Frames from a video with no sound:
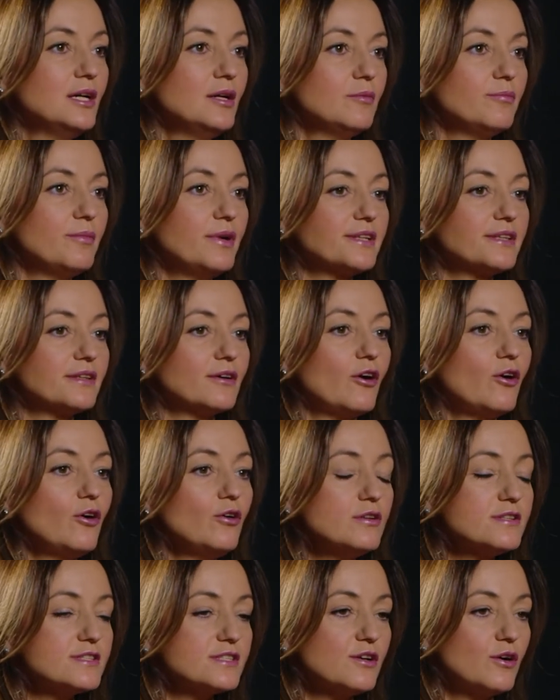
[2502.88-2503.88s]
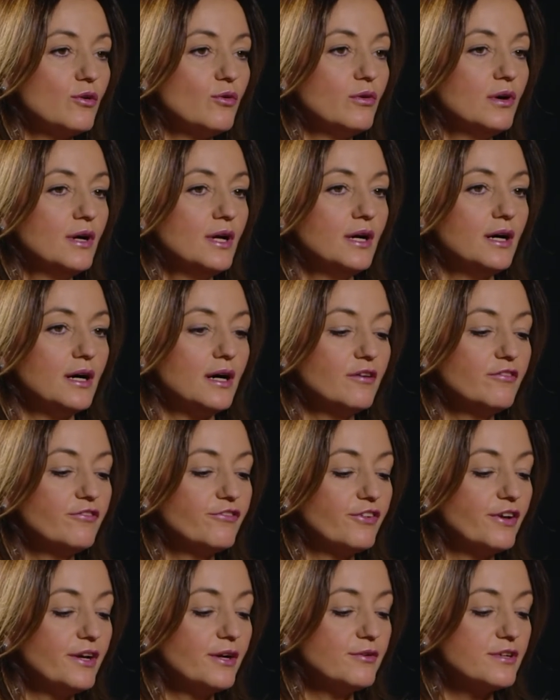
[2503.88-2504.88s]
but also a
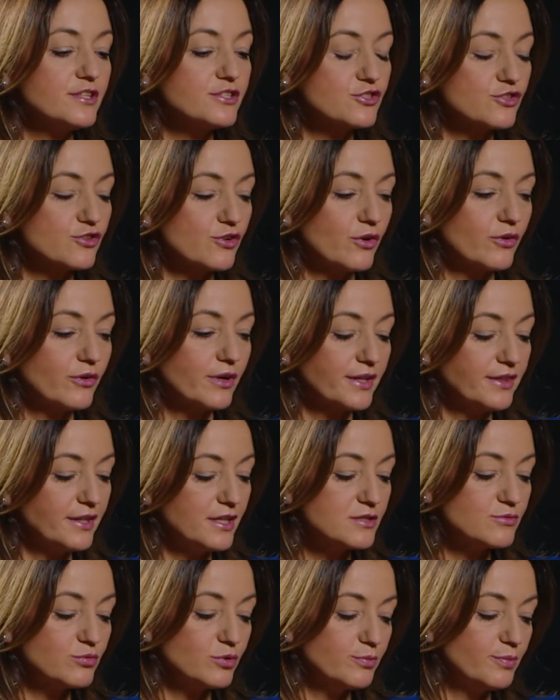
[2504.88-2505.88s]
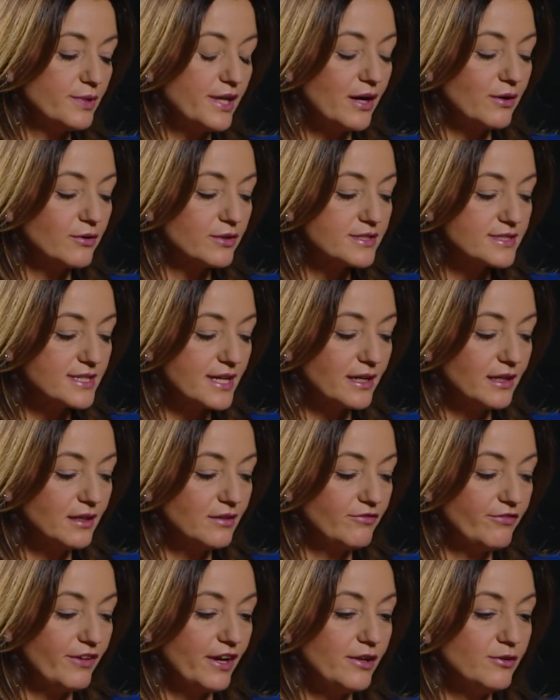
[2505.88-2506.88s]
very strong, and this would be our
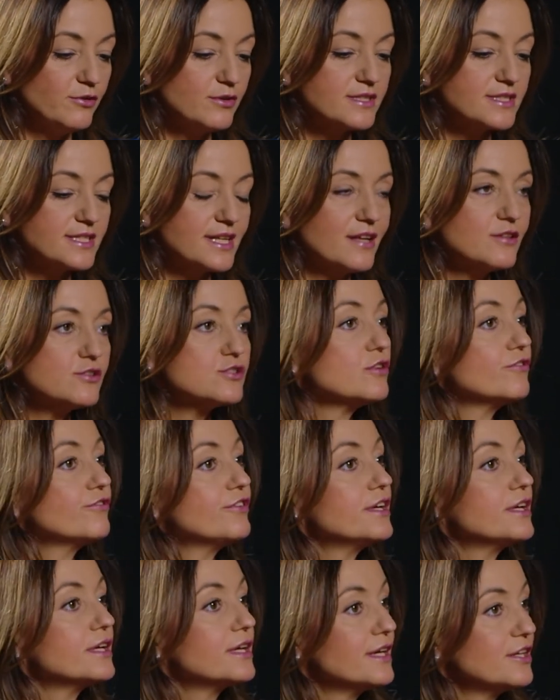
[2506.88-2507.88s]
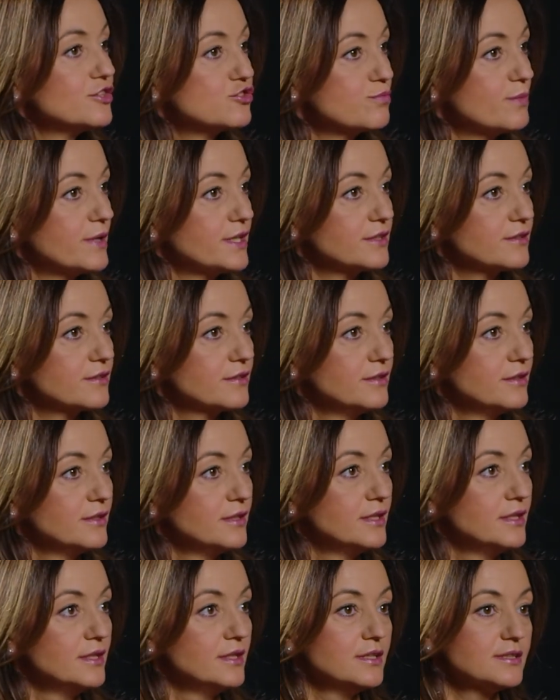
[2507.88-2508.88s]
second value, sense of engagement.
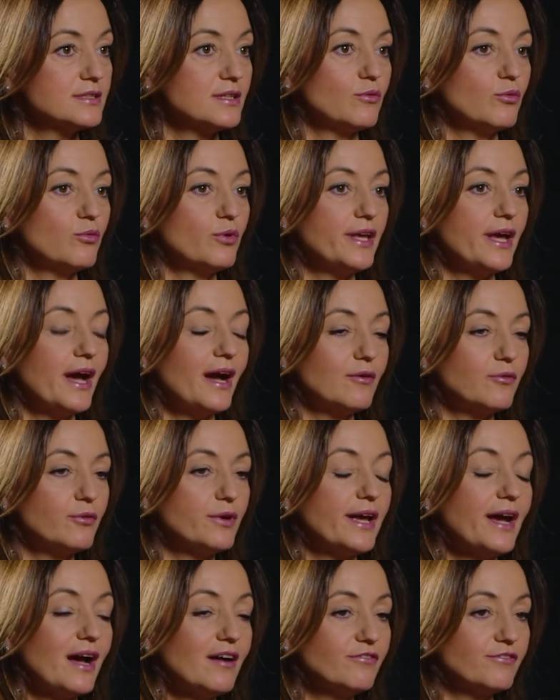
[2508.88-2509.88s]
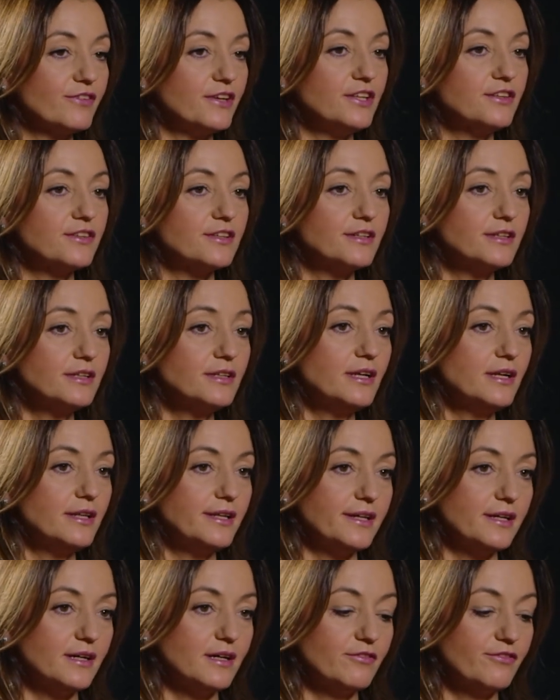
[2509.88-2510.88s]
So we have
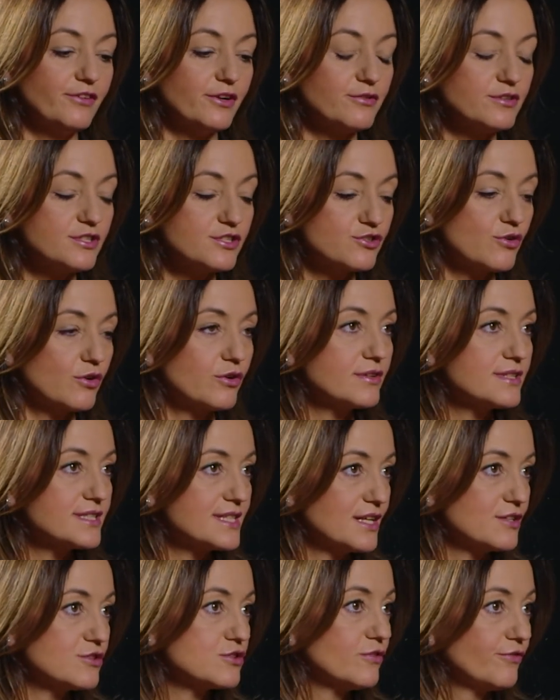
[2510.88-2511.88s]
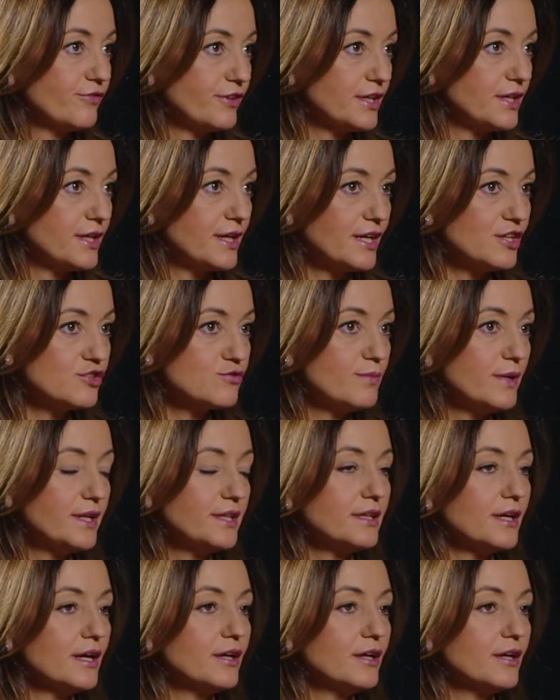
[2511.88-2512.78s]
internally a very strong sense of engagement